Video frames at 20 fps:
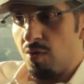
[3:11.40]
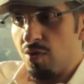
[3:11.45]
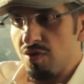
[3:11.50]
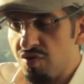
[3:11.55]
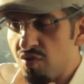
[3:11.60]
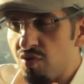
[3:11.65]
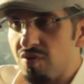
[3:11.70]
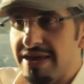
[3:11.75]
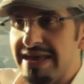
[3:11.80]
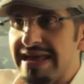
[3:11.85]

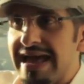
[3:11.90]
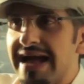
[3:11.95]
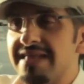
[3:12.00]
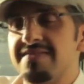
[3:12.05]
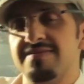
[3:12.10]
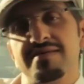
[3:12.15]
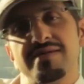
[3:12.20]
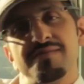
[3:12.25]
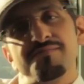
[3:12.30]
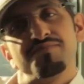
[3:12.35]
although
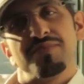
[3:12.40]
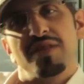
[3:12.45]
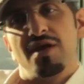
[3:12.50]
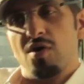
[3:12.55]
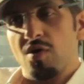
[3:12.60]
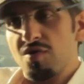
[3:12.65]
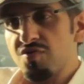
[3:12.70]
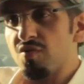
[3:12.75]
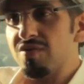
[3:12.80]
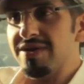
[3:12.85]

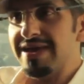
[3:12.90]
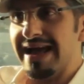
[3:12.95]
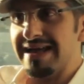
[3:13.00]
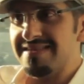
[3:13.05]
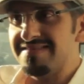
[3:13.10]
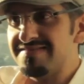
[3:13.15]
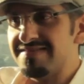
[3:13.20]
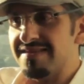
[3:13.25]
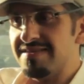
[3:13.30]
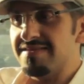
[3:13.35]

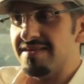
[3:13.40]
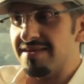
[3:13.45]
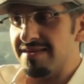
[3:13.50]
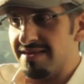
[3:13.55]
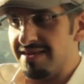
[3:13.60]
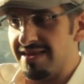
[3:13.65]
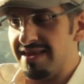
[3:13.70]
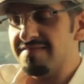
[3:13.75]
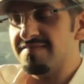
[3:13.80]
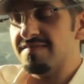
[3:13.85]

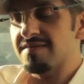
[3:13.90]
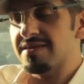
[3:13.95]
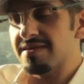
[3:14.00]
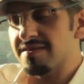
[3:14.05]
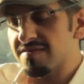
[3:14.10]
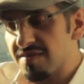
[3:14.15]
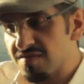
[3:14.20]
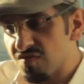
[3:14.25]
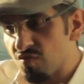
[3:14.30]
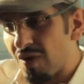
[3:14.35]
he's
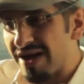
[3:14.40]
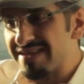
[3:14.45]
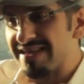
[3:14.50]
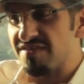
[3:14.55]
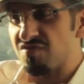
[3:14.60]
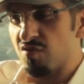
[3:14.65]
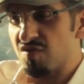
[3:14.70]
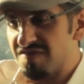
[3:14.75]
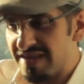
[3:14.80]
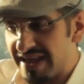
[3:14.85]
quite
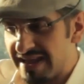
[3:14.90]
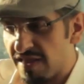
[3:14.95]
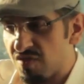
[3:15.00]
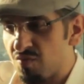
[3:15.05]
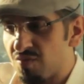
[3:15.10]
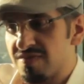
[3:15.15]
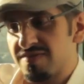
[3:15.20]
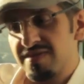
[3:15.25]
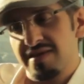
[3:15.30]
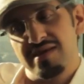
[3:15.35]

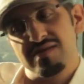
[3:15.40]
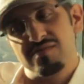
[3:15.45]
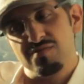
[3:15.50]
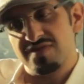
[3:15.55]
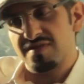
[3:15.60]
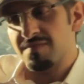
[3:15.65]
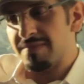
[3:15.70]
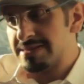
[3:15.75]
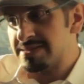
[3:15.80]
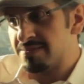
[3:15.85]
associated
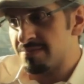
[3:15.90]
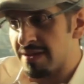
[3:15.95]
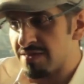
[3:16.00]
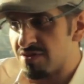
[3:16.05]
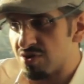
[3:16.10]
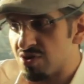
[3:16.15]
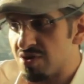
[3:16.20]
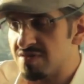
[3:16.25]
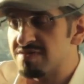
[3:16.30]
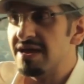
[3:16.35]
with the Muslim
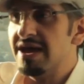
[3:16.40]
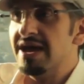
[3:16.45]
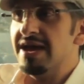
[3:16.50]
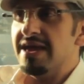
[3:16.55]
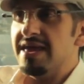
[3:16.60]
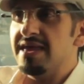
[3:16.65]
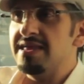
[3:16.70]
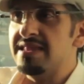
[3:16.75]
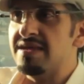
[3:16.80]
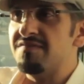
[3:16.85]
Brotherhood,
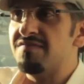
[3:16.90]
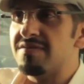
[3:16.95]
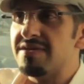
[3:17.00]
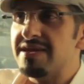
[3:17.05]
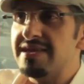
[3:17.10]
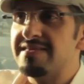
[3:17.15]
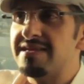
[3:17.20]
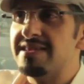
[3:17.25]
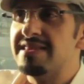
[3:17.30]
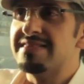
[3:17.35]
he
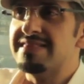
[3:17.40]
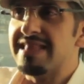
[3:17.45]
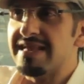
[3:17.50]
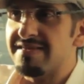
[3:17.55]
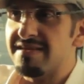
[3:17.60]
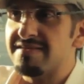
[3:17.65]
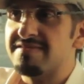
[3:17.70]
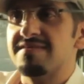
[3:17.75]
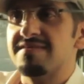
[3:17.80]
didn't let